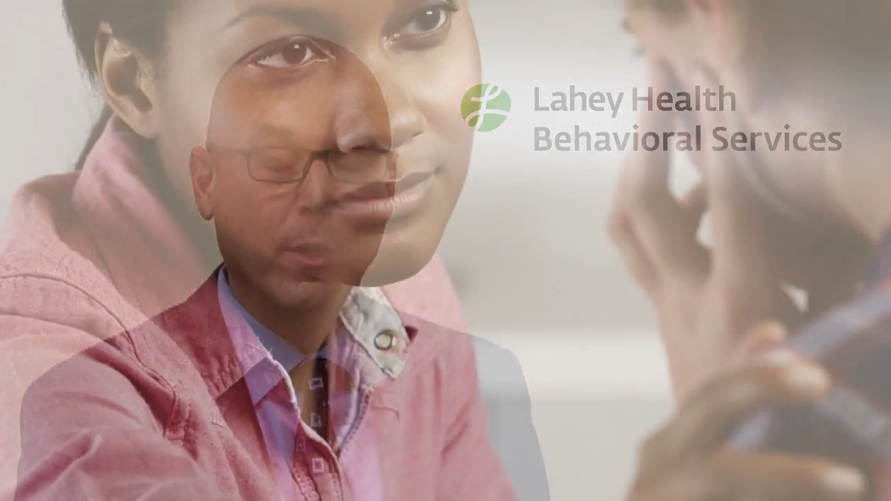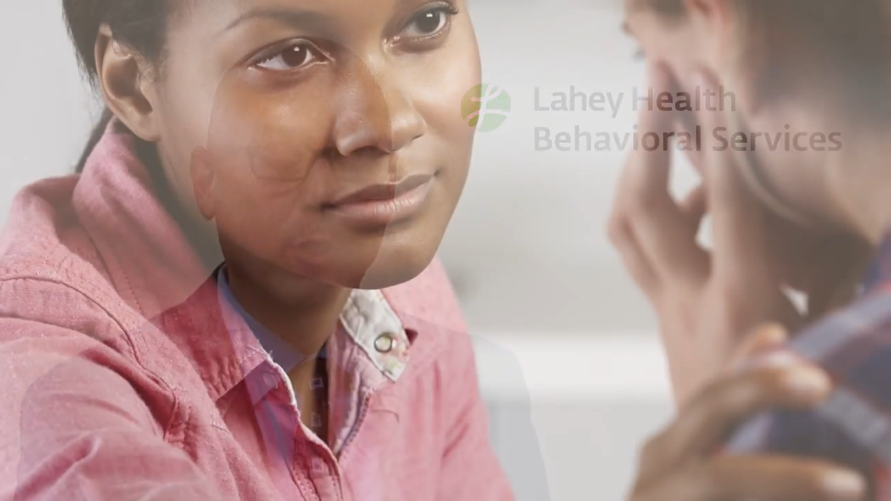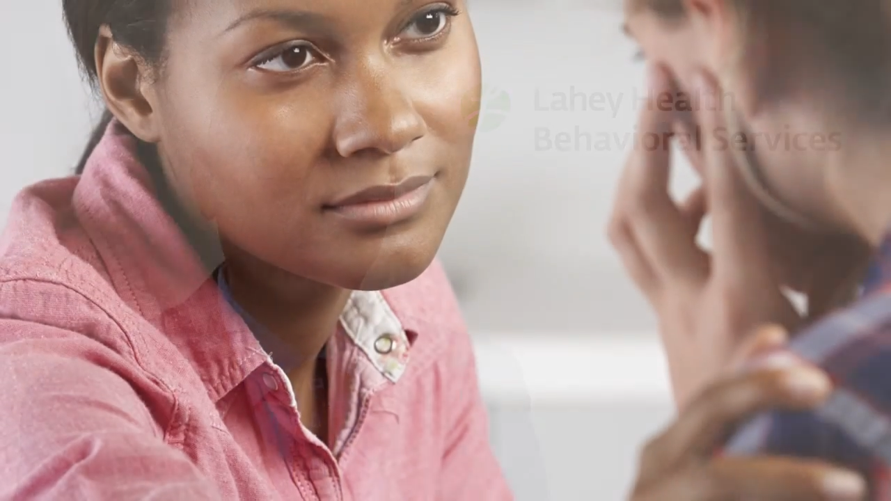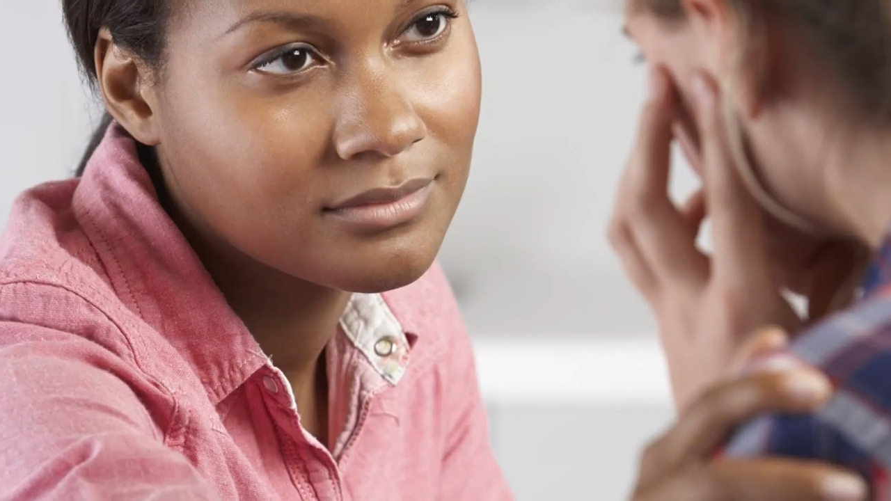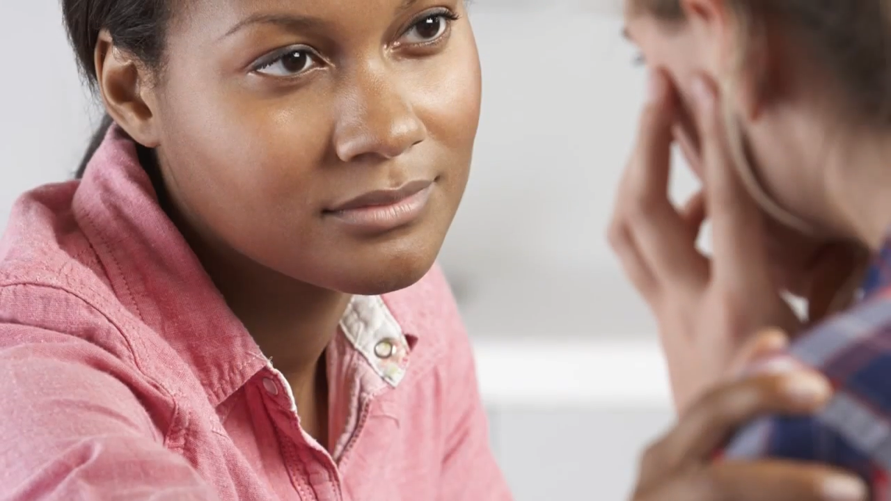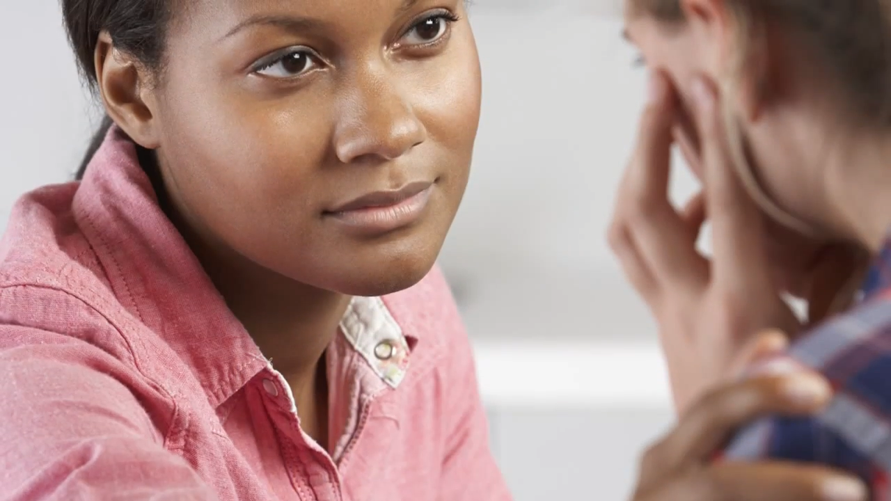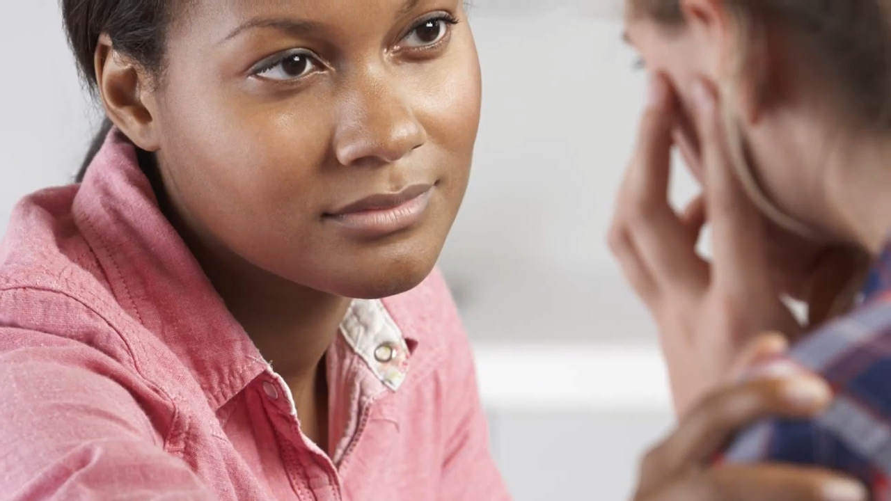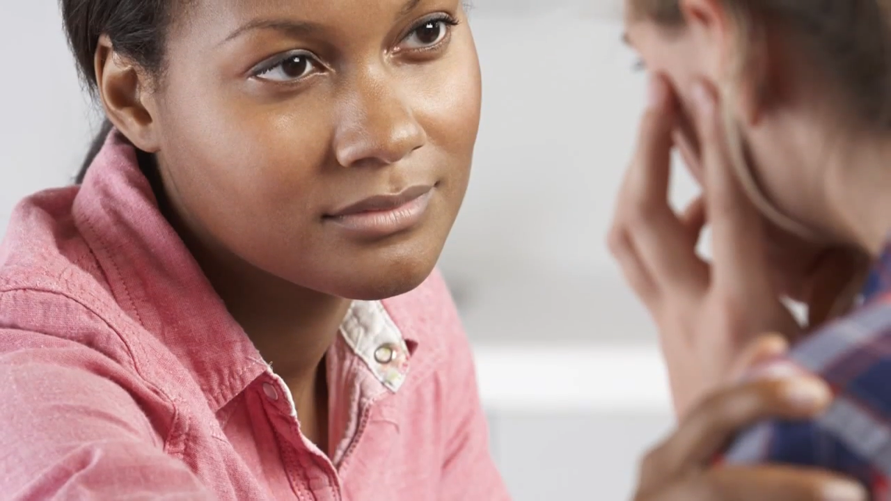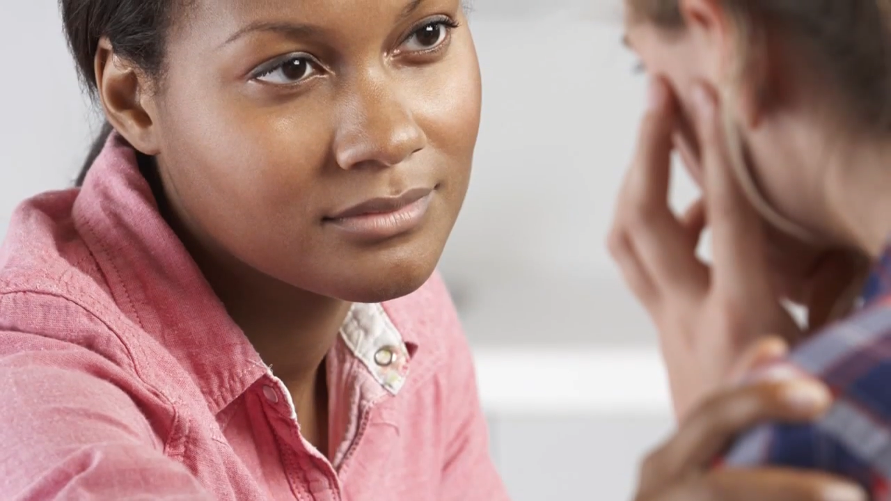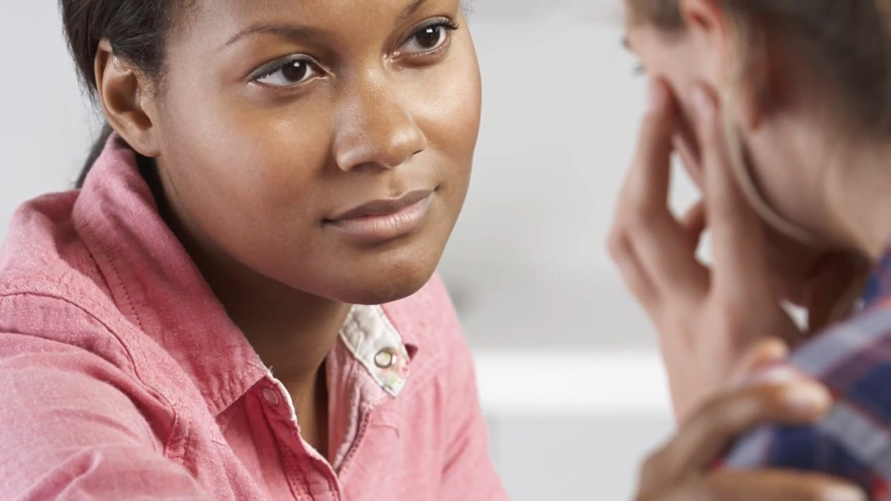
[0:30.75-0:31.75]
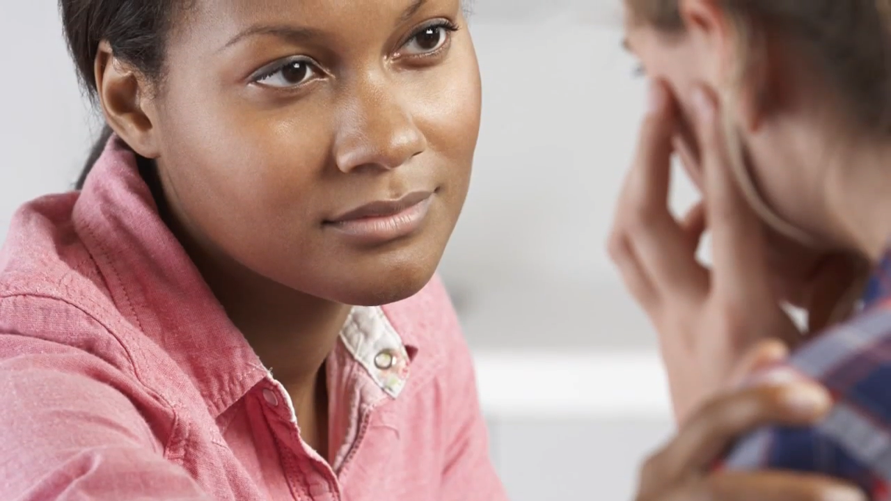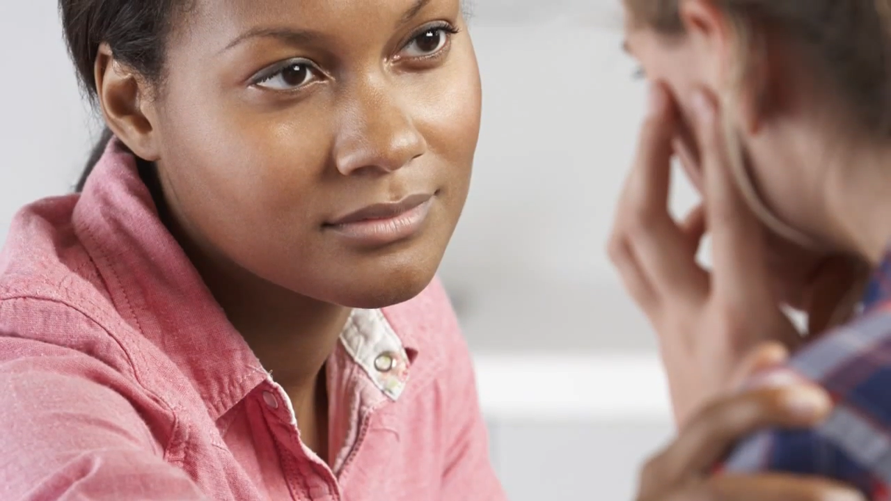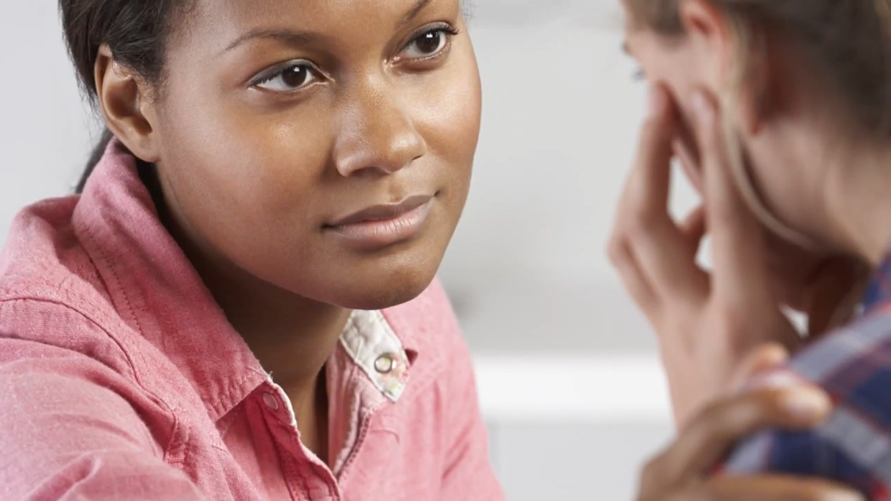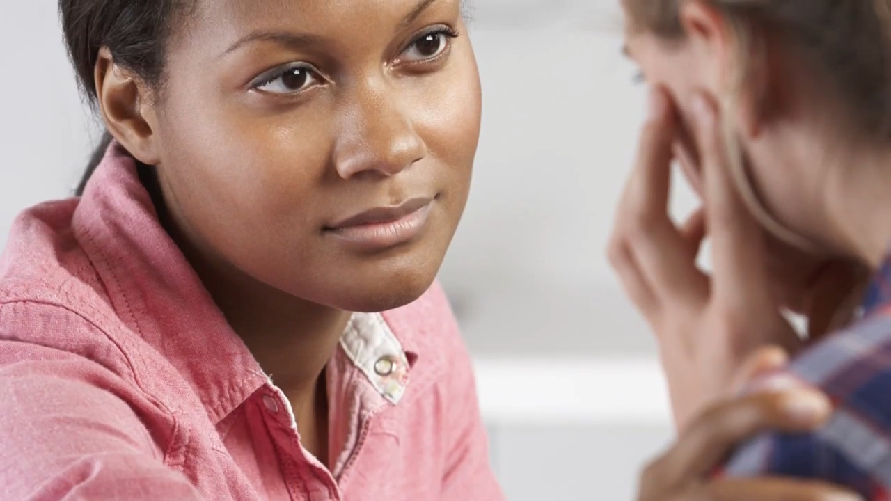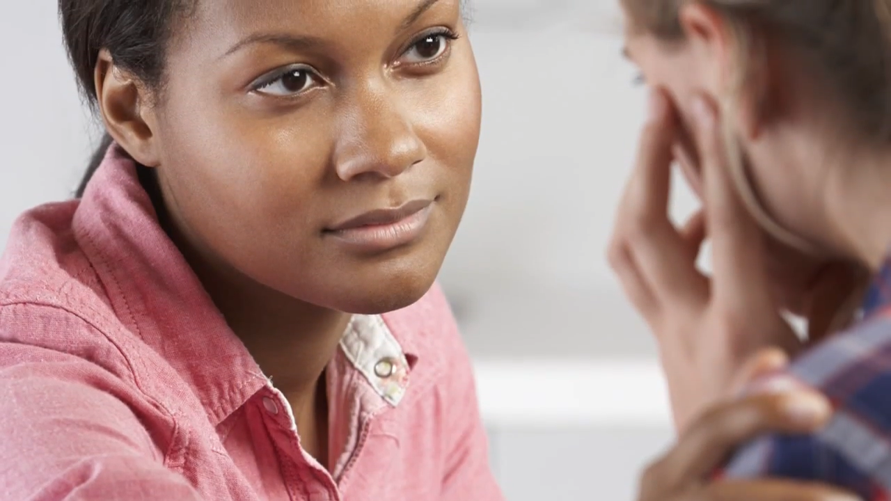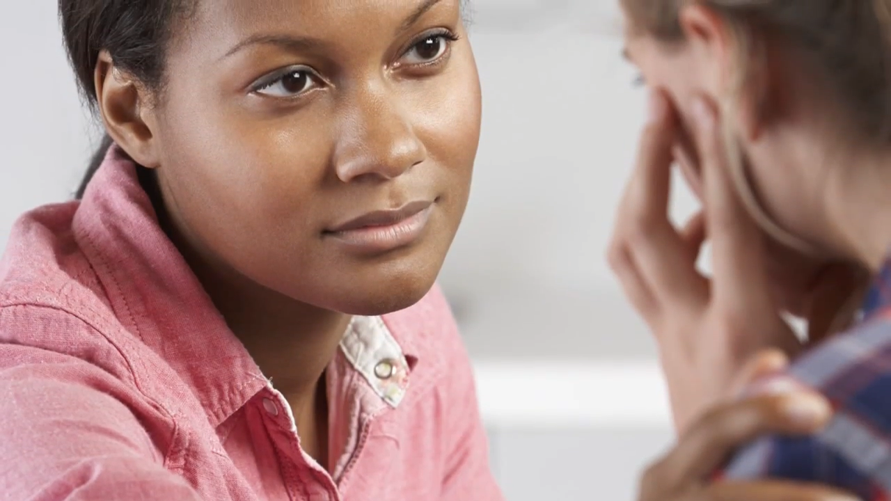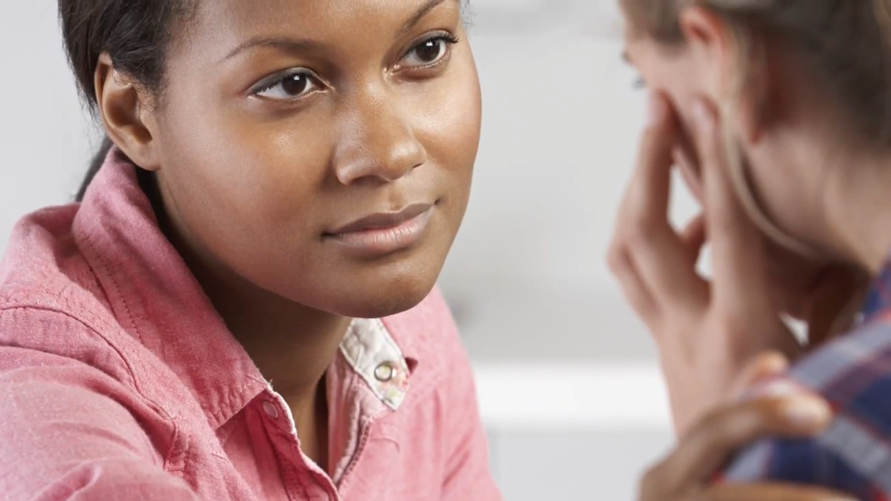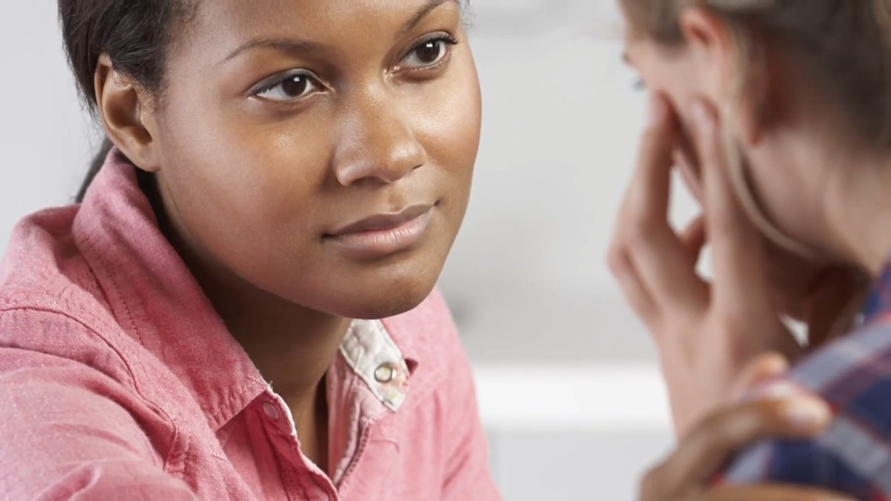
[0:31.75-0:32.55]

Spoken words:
incredibly special